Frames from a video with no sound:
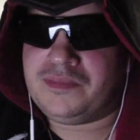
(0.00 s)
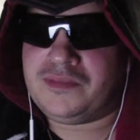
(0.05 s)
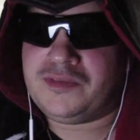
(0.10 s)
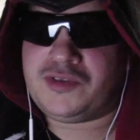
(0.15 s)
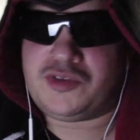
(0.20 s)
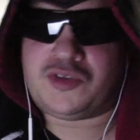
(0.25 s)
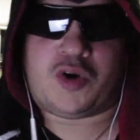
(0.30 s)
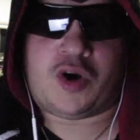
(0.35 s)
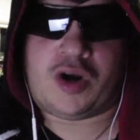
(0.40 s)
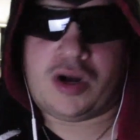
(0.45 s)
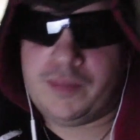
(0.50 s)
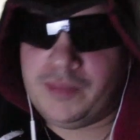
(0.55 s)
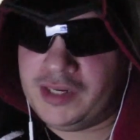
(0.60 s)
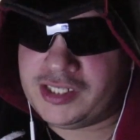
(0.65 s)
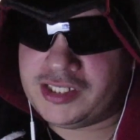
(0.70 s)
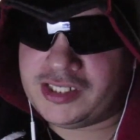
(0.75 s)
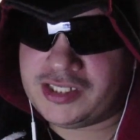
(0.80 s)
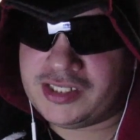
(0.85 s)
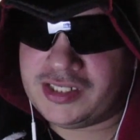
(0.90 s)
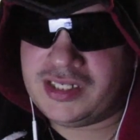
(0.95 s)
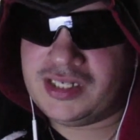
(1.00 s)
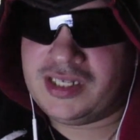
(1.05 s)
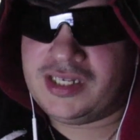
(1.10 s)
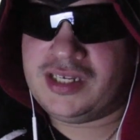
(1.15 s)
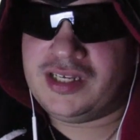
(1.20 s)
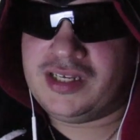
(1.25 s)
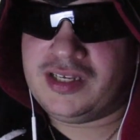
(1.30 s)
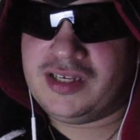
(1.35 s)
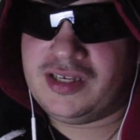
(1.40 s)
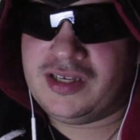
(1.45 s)
skirmish
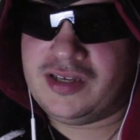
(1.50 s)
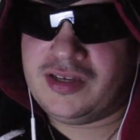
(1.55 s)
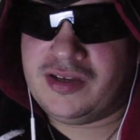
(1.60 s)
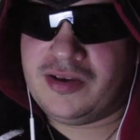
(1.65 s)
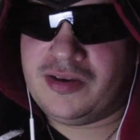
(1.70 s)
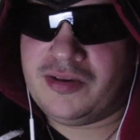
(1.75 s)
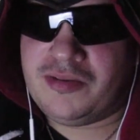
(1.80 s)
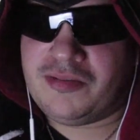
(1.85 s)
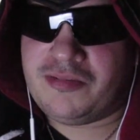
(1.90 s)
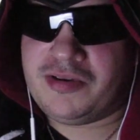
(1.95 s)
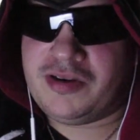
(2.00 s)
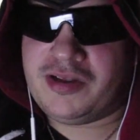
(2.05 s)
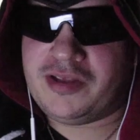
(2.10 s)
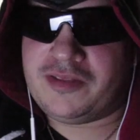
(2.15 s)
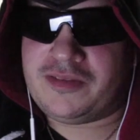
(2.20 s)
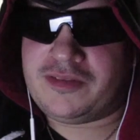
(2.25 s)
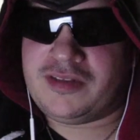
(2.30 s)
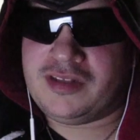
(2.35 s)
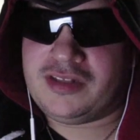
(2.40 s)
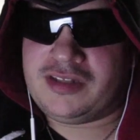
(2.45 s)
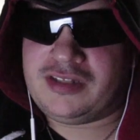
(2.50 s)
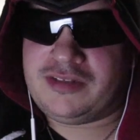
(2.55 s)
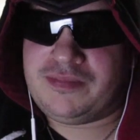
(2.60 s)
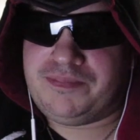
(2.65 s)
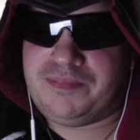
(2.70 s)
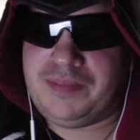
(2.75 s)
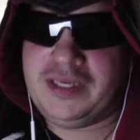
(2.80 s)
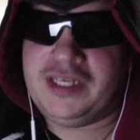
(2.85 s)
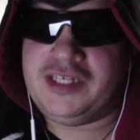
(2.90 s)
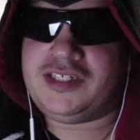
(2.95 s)
with the
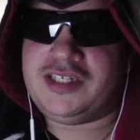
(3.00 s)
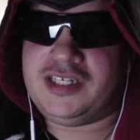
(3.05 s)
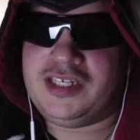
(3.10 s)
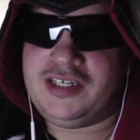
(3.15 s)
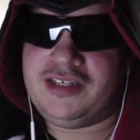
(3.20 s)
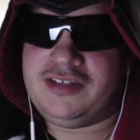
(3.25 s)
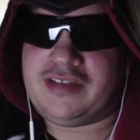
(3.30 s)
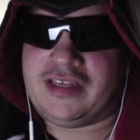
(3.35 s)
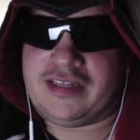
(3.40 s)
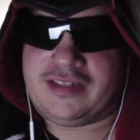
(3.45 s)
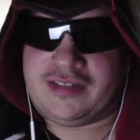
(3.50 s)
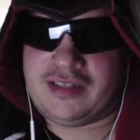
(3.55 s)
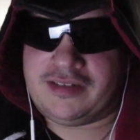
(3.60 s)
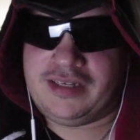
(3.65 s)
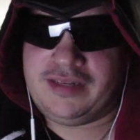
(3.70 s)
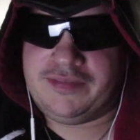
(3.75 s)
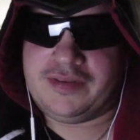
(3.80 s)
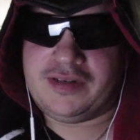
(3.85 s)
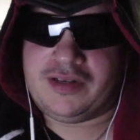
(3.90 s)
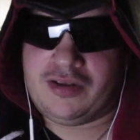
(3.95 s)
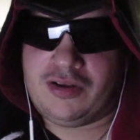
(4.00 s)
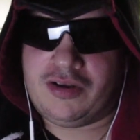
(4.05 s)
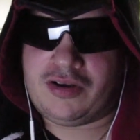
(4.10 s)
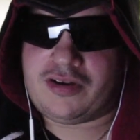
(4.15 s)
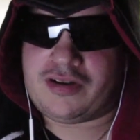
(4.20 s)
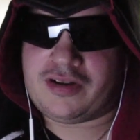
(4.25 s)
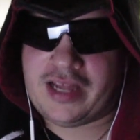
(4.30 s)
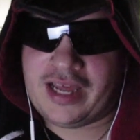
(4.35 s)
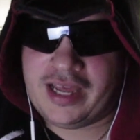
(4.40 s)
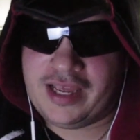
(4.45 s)
species that doesn't even
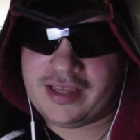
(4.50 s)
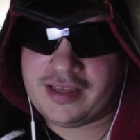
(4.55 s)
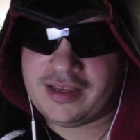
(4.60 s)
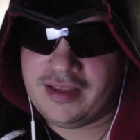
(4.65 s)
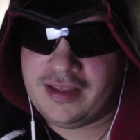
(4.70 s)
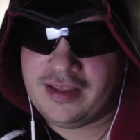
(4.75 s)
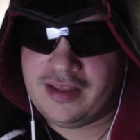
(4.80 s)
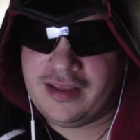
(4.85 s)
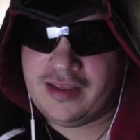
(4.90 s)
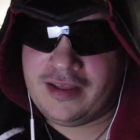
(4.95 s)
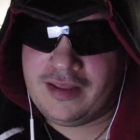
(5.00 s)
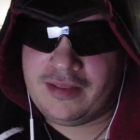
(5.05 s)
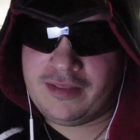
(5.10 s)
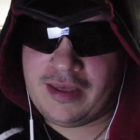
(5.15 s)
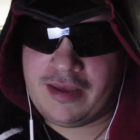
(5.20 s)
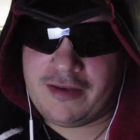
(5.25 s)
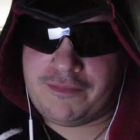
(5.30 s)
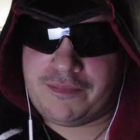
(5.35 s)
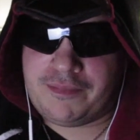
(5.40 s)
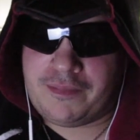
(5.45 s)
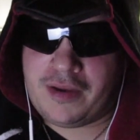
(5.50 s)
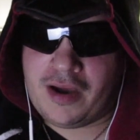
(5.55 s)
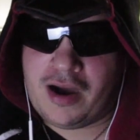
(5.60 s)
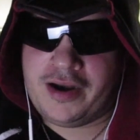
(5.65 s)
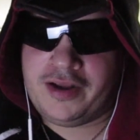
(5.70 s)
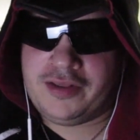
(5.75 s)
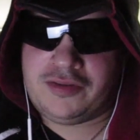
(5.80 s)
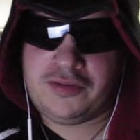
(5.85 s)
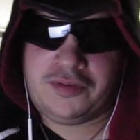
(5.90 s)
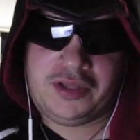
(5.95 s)
look like they've
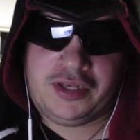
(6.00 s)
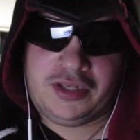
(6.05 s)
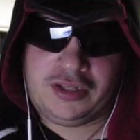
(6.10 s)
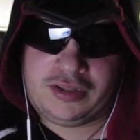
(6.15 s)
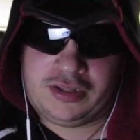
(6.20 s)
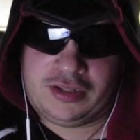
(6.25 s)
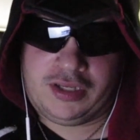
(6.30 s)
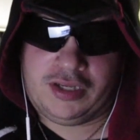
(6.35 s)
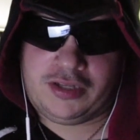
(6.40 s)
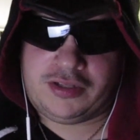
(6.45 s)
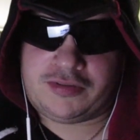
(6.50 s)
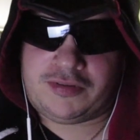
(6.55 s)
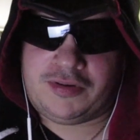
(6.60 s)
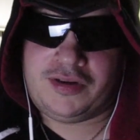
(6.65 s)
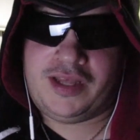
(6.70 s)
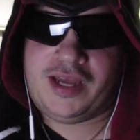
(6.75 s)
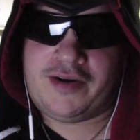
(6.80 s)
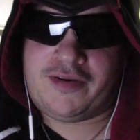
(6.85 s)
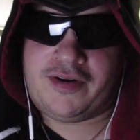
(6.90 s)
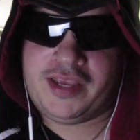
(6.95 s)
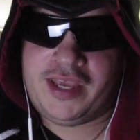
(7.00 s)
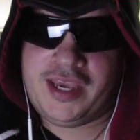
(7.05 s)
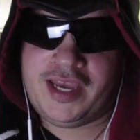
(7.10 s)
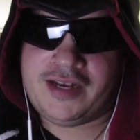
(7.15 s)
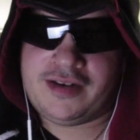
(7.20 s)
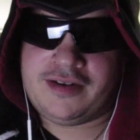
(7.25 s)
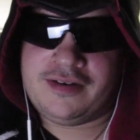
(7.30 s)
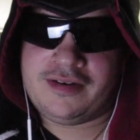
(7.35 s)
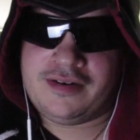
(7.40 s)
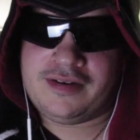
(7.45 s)
gone into the industrial era
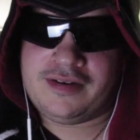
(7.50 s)
yet.